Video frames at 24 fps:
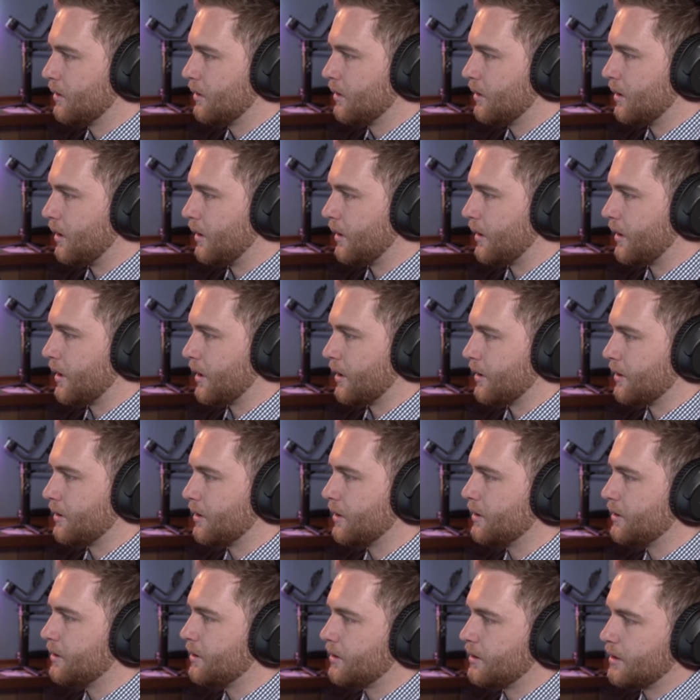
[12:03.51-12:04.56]
Okay, so
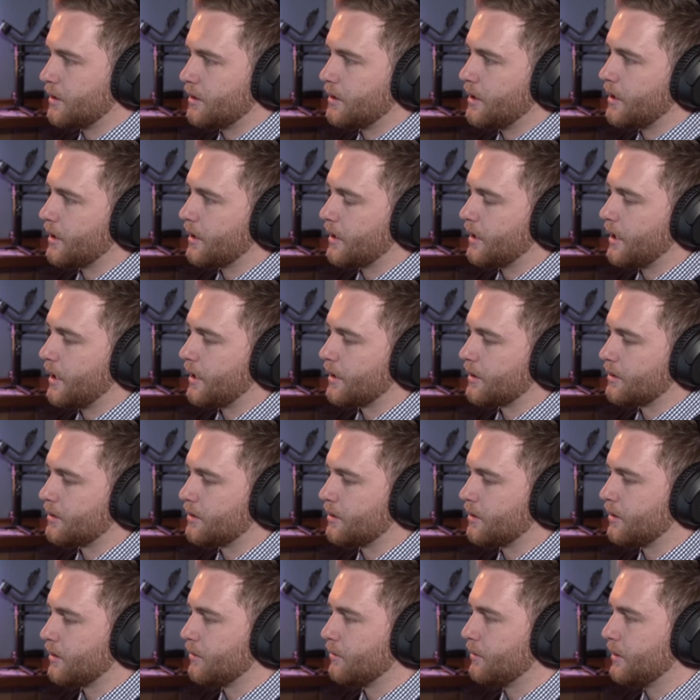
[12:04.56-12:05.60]
it's just another cut.
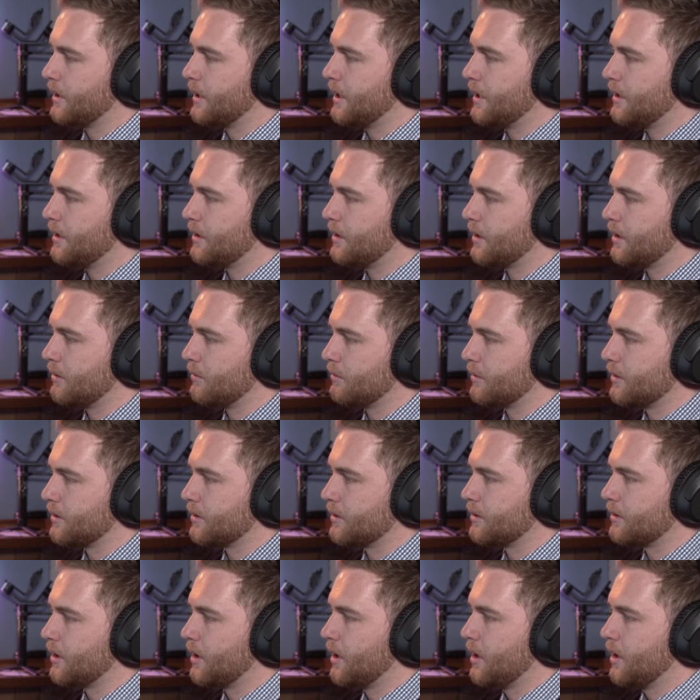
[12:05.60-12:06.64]
So what he did
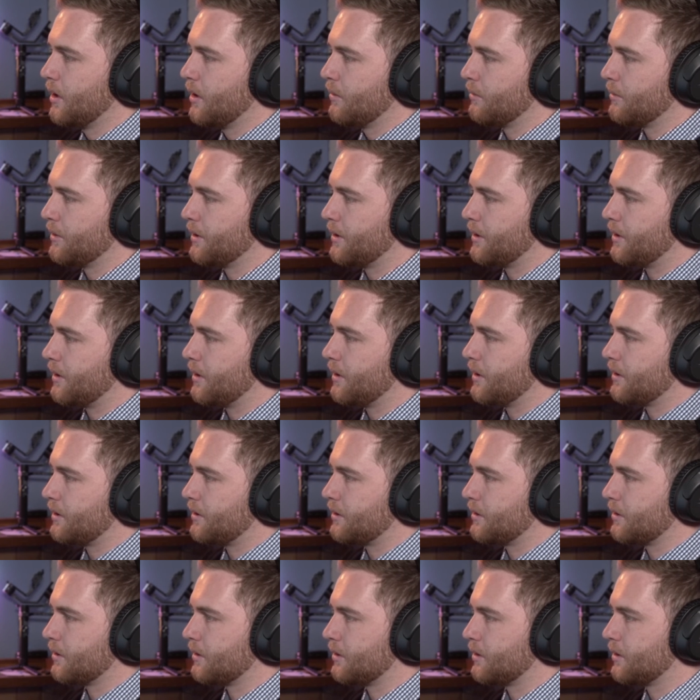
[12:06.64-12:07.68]
was, with
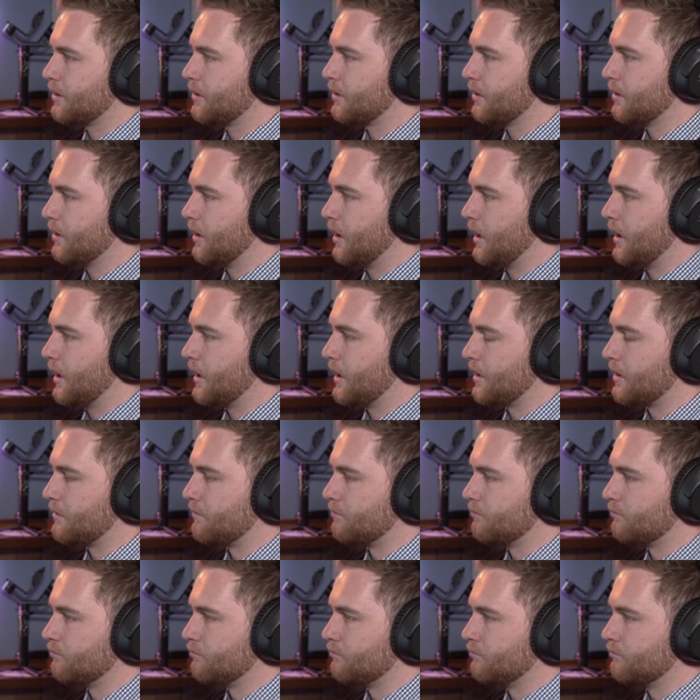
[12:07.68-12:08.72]
this,
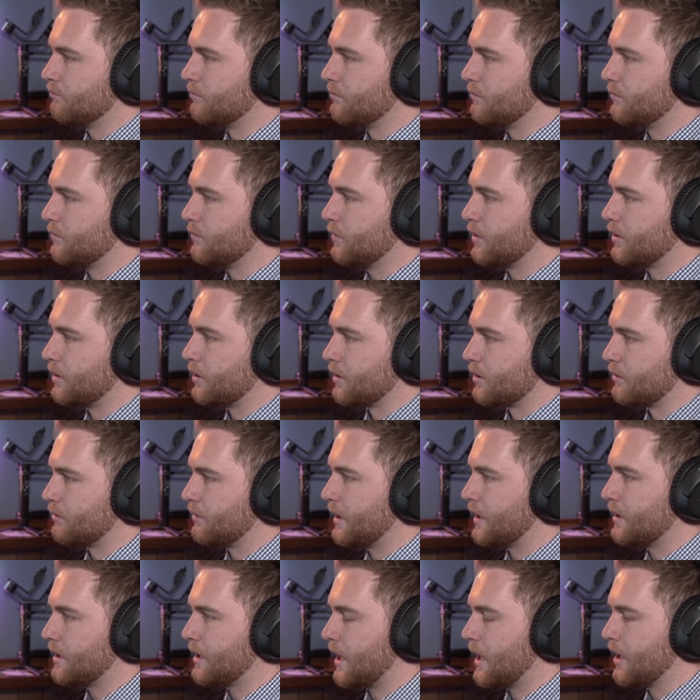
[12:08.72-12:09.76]
what's this,
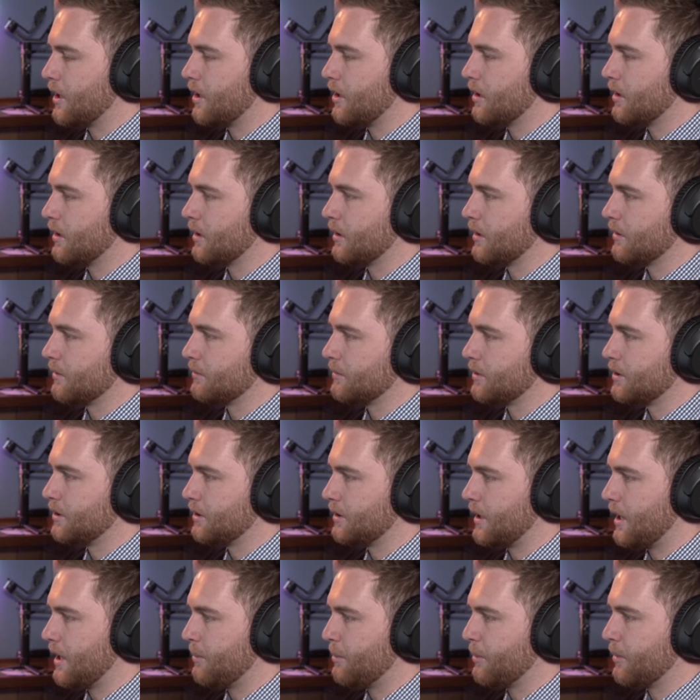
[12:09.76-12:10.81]
rectangular
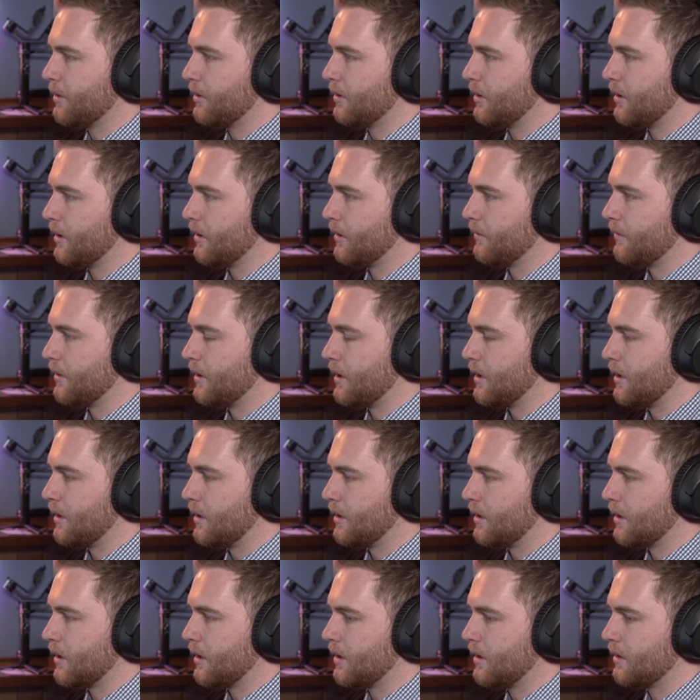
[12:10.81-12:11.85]
shape of the
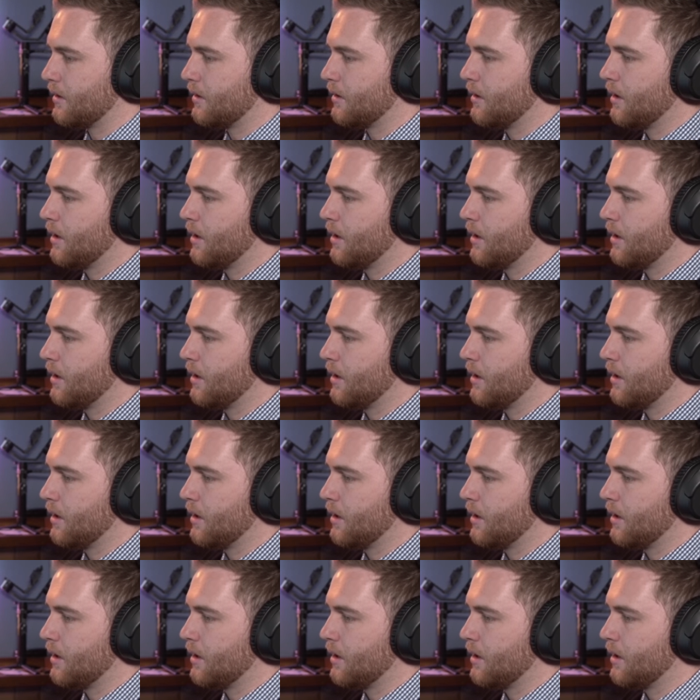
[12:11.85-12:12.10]
yarn